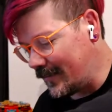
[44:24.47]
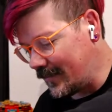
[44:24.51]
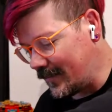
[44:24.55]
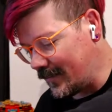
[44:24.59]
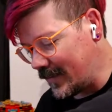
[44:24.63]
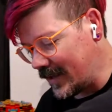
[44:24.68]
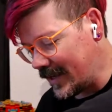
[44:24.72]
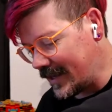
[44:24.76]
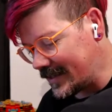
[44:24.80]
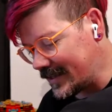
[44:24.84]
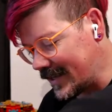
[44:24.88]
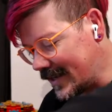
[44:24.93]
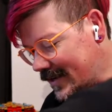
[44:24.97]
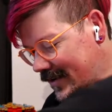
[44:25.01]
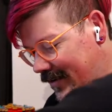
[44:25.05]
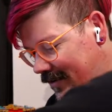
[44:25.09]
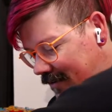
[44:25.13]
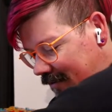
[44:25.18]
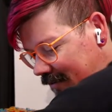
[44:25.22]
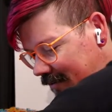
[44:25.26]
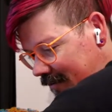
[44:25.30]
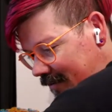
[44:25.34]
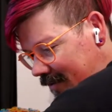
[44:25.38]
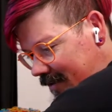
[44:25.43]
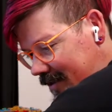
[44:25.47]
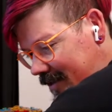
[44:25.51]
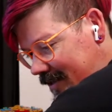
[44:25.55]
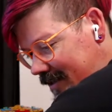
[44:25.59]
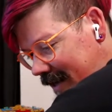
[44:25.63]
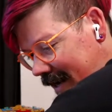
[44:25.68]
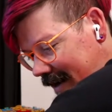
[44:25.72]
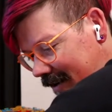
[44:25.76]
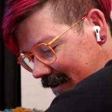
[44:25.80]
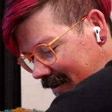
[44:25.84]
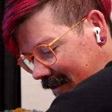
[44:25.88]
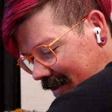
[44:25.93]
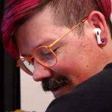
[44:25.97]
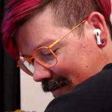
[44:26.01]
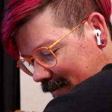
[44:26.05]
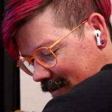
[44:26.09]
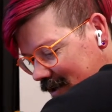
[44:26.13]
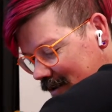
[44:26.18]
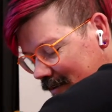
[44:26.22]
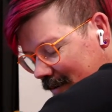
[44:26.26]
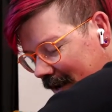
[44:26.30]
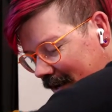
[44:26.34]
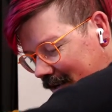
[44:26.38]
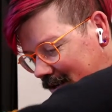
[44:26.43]
because I don't stare at them
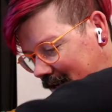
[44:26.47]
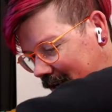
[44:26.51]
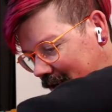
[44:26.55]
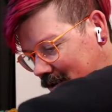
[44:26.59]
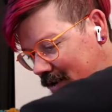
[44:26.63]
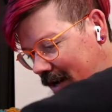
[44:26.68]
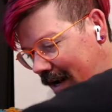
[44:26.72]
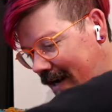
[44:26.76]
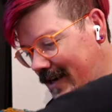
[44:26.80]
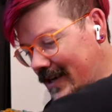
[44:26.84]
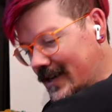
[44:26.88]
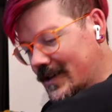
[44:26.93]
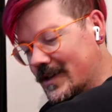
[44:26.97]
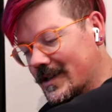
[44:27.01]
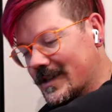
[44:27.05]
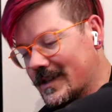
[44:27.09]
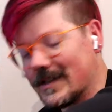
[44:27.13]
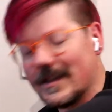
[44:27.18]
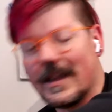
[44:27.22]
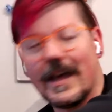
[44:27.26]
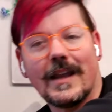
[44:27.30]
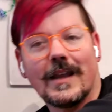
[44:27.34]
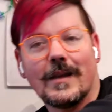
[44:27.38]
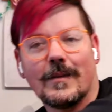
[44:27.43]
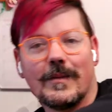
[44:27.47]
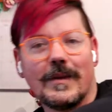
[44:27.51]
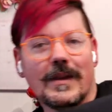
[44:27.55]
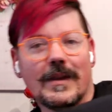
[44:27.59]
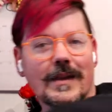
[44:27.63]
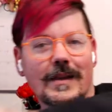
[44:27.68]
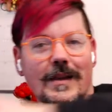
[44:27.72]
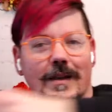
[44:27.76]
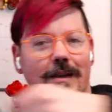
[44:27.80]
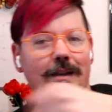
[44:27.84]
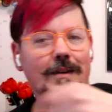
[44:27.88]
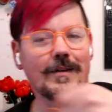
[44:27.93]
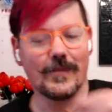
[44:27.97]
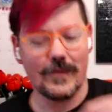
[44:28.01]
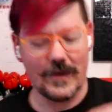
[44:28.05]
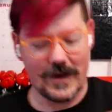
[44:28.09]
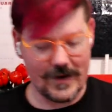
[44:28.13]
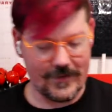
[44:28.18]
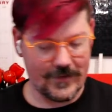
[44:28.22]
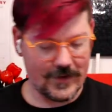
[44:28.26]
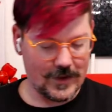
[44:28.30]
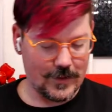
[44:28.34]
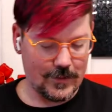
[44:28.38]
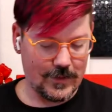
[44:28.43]
too much. I try to just let it be
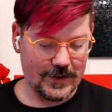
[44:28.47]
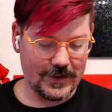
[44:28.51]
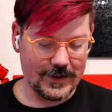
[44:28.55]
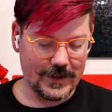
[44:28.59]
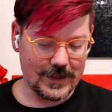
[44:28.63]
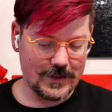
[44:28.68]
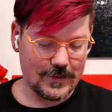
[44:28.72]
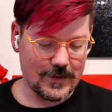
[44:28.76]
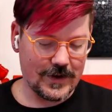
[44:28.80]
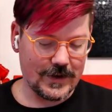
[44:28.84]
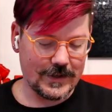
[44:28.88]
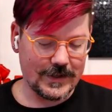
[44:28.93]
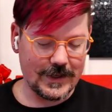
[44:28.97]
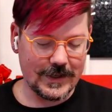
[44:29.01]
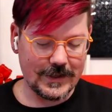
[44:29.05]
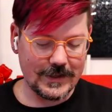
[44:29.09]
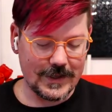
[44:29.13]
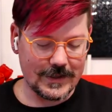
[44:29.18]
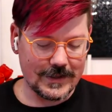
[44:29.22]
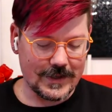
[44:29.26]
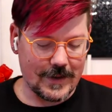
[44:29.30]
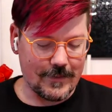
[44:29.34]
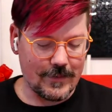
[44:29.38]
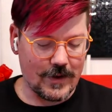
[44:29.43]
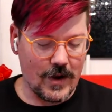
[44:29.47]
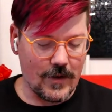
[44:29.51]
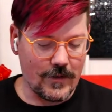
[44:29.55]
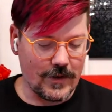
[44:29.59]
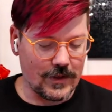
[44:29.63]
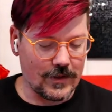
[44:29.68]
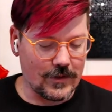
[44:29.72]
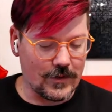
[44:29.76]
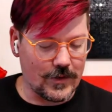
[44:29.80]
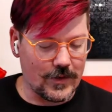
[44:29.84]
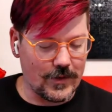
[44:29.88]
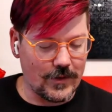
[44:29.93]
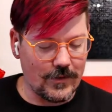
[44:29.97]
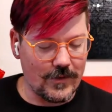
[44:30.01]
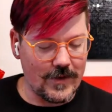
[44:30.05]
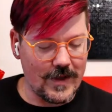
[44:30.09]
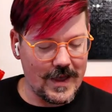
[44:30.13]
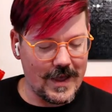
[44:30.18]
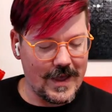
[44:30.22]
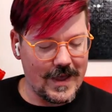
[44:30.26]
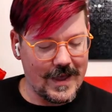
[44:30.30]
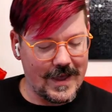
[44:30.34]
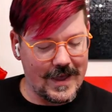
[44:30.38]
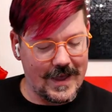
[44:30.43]
whatever the build experience is as I'm going through.
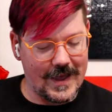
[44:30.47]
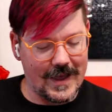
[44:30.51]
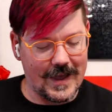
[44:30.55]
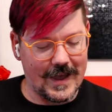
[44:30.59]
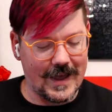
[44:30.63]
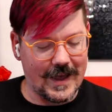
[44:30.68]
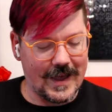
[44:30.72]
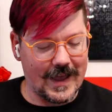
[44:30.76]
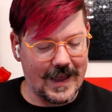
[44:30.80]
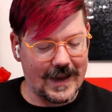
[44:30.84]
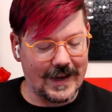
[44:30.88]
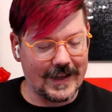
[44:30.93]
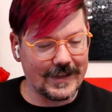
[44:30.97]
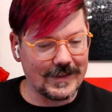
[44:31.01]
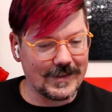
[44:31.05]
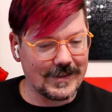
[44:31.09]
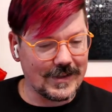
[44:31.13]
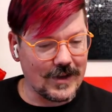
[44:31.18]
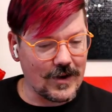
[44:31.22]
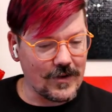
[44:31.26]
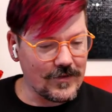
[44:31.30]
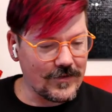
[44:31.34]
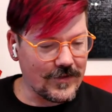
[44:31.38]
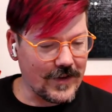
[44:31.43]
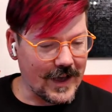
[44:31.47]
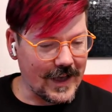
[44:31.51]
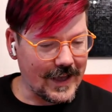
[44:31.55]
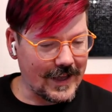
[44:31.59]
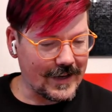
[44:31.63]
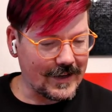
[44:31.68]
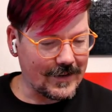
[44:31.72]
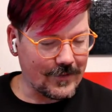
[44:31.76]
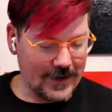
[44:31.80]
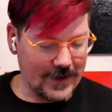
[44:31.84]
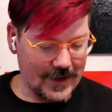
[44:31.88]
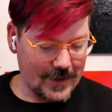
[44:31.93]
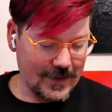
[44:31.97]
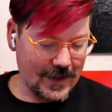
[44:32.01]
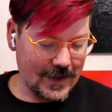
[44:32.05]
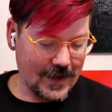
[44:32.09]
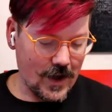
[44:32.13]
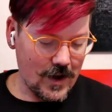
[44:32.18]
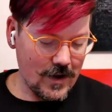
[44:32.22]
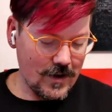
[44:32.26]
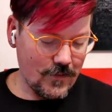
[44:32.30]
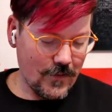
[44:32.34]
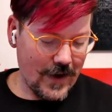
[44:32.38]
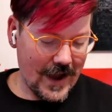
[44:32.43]
And it's so fun when I'm like,
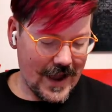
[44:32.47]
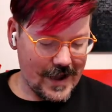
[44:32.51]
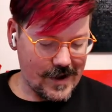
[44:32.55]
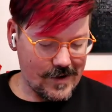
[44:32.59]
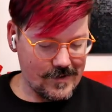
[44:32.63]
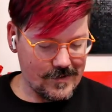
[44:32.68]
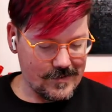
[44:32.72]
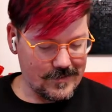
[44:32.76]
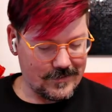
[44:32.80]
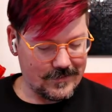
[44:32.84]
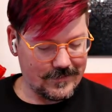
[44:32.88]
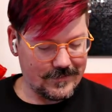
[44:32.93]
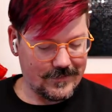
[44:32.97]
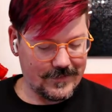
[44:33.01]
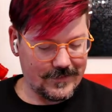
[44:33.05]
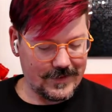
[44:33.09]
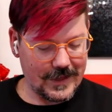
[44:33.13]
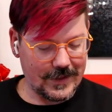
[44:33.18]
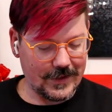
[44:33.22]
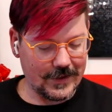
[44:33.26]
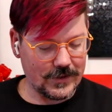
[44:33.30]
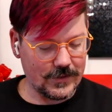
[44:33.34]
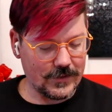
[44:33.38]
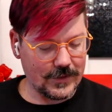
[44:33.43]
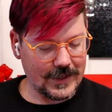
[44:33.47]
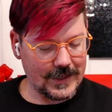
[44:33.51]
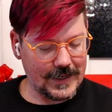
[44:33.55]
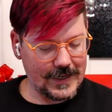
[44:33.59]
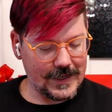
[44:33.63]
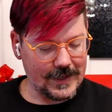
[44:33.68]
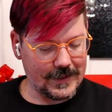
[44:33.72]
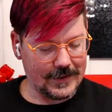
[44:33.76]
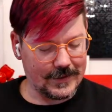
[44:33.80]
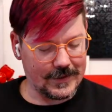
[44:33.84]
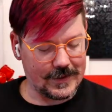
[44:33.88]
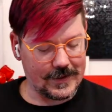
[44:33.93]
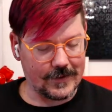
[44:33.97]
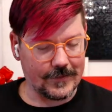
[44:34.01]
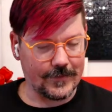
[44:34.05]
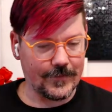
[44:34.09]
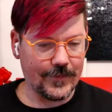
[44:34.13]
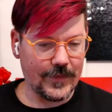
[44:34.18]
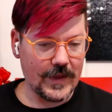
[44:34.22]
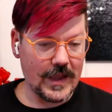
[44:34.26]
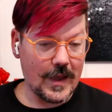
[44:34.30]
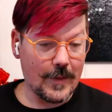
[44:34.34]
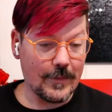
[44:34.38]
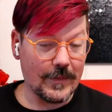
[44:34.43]
oh, wow, that looks really neat. So,
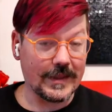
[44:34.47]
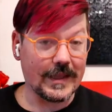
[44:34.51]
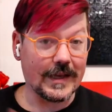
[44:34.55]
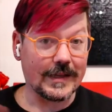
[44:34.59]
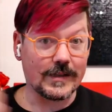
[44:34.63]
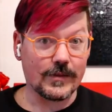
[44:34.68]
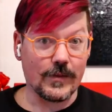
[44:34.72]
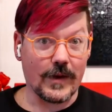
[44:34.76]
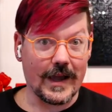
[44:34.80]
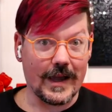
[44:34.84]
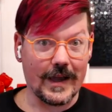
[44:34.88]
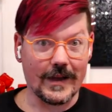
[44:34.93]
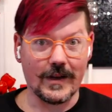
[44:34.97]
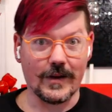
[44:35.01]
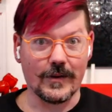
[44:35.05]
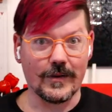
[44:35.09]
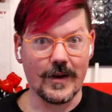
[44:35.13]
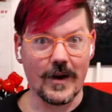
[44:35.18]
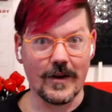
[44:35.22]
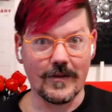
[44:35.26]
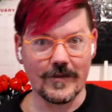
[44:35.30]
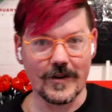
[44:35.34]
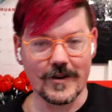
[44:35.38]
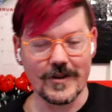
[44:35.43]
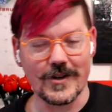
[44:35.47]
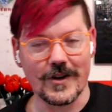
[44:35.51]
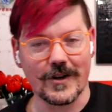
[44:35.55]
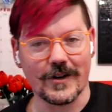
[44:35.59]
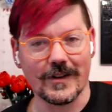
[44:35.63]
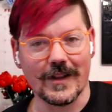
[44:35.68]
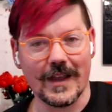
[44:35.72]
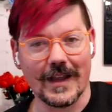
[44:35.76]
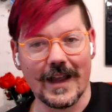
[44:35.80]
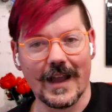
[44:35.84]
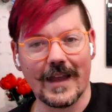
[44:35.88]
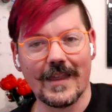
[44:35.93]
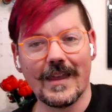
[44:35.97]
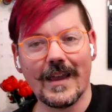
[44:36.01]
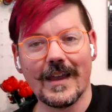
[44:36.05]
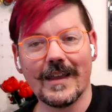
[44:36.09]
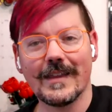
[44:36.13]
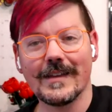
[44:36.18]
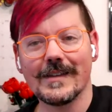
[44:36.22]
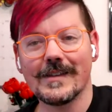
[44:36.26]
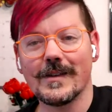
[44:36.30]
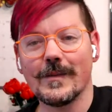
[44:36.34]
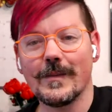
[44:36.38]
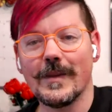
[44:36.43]
but that's why I don't know for sure. Like, I think
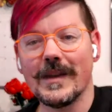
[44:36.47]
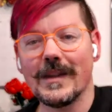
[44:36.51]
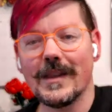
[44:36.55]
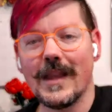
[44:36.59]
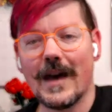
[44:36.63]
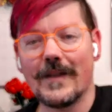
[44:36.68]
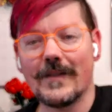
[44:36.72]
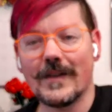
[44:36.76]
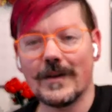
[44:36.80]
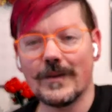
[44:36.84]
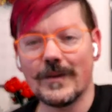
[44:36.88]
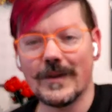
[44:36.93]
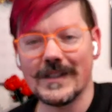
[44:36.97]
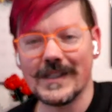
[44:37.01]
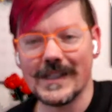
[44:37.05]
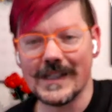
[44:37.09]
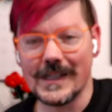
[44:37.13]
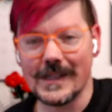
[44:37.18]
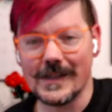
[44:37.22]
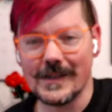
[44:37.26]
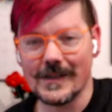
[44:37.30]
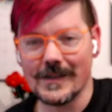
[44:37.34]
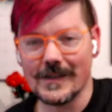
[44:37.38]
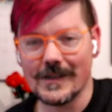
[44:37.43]
this will be lava. We'll see.